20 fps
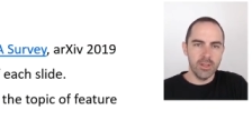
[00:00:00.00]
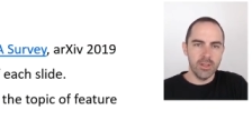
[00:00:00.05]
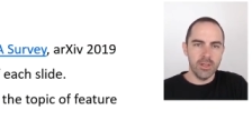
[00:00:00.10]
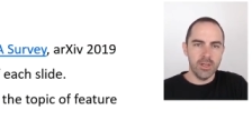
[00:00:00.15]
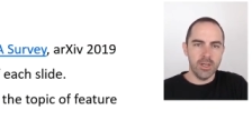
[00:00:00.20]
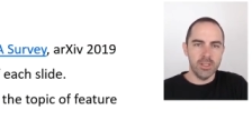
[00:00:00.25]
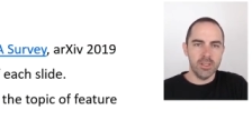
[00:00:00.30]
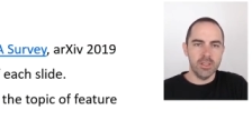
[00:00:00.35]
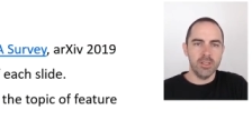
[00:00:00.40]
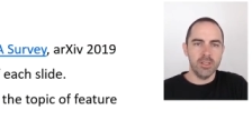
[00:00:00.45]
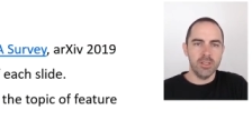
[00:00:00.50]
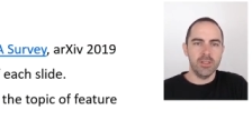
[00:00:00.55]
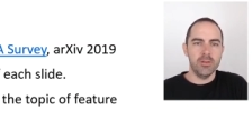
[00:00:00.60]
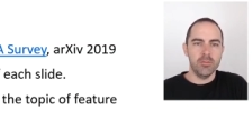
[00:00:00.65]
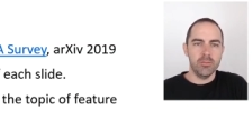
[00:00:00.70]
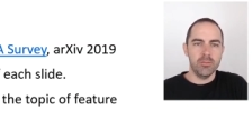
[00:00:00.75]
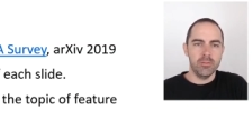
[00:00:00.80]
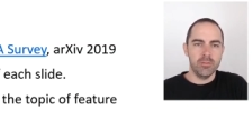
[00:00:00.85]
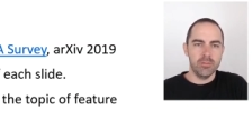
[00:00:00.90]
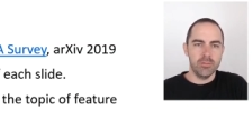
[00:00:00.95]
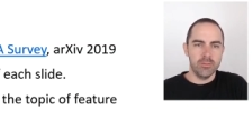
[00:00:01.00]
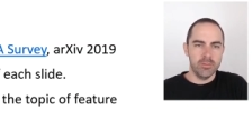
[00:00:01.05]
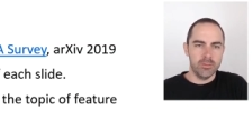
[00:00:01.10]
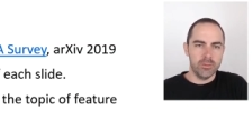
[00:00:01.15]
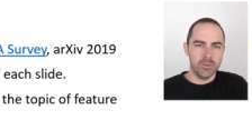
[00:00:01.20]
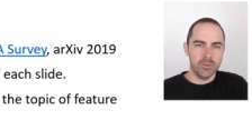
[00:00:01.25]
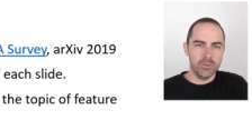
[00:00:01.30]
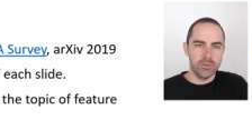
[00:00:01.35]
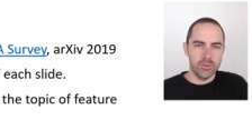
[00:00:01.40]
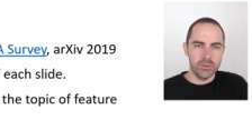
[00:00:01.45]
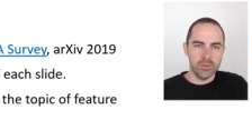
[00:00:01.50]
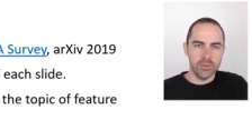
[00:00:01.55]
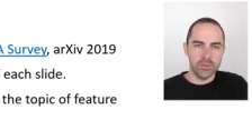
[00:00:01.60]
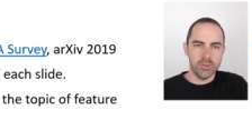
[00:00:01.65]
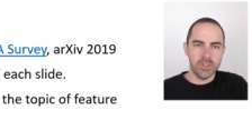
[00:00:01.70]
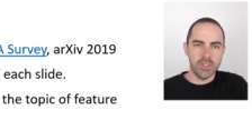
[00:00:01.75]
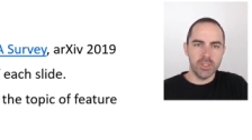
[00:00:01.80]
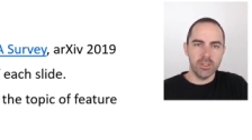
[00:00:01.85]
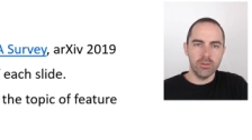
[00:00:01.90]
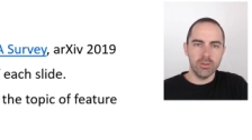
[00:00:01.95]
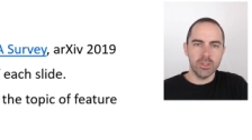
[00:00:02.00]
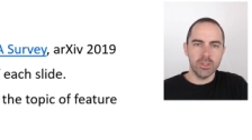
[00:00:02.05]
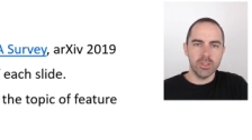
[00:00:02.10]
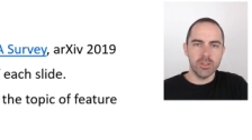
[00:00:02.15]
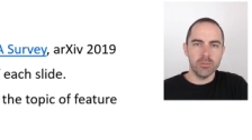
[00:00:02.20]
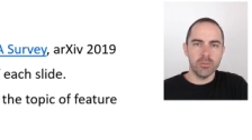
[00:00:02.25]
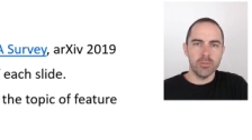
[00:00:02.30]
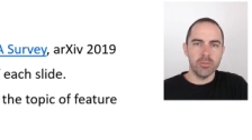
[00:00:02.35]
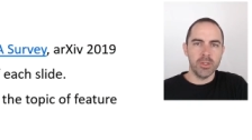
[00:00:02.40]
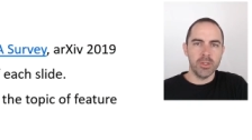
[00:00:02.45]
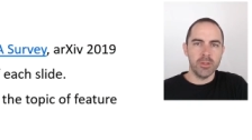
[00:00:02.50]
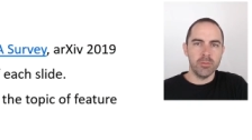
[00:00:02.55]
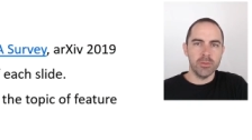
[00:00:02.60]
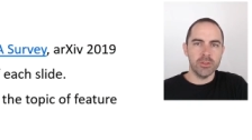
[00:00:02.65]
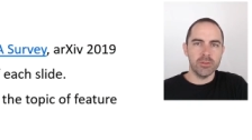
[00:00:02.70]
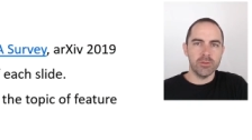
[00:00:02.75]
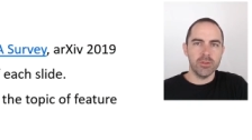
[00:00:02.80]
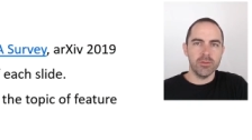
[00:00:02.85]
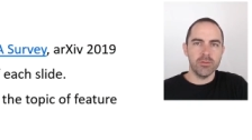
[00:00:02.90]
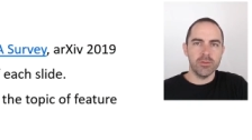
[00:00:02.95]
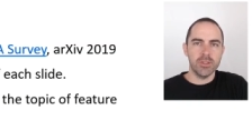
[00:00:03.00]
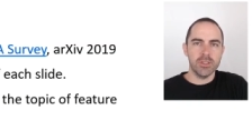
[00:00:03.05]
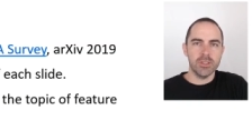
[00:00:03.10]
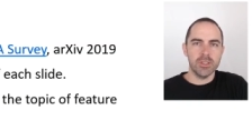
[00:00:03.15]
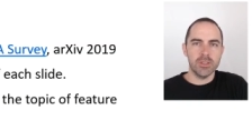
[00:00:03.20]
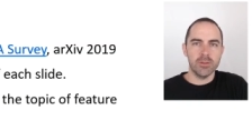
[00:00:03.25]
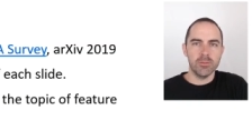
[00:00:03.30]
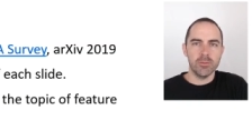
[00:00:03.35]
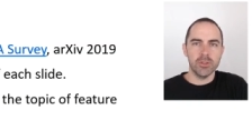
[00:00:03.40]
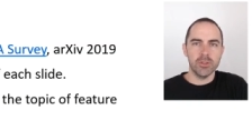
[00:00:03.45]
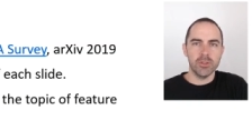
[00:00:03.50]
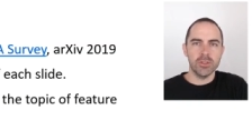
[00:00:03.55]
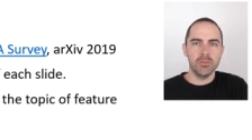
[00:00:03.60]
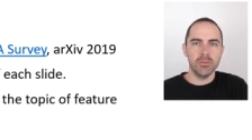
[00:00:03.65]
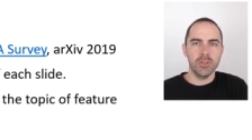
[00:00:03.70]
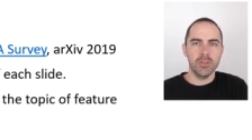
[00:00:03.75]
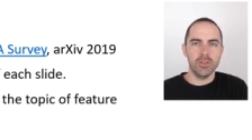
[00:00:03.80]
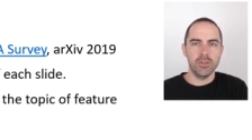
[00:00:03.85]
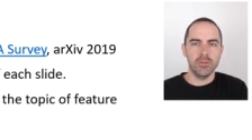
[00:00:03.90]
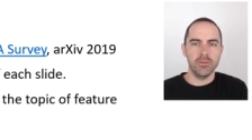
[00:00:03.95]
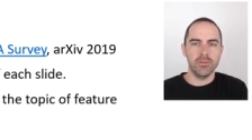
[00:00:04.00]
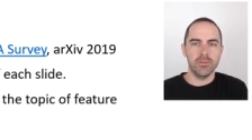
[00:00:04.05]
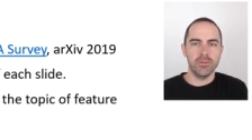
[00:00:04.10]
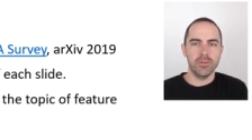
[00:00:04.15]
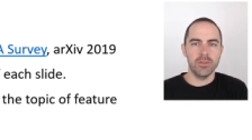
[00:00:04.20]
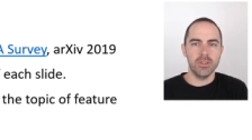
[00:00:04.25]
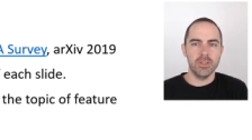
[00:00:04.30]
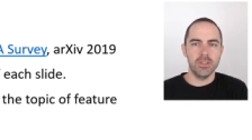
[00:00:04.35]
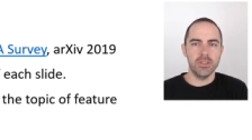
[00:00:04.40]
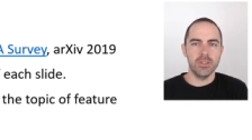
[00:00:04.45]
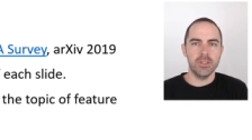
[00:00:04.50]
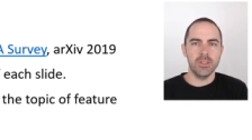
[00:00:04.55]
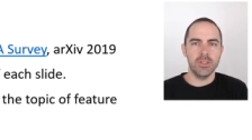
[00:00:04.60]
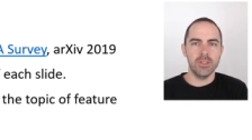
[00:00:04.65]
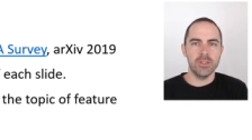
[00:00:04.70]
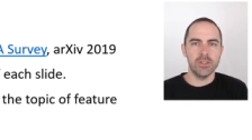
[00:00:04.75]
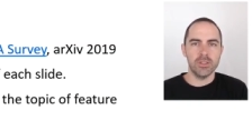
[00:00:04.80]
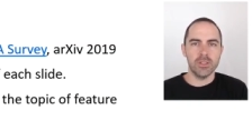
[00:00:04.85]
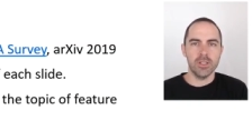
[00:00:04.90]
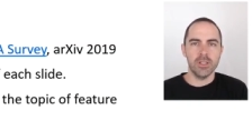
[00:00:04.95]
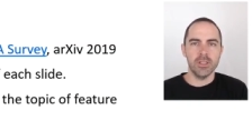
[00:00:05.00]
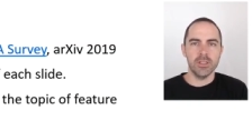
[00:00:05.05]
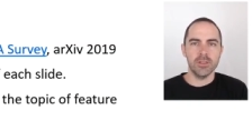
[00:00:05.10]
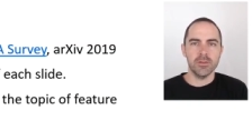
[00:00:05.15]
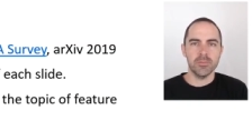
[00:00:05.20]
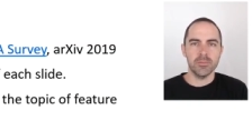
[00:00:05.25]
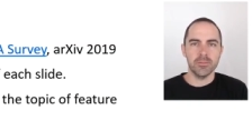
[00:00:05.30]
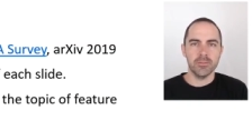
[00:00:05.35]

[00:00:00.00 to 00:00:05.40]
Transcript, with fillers: and the to also take a look at the papers reference at the bottom of uh, each slide.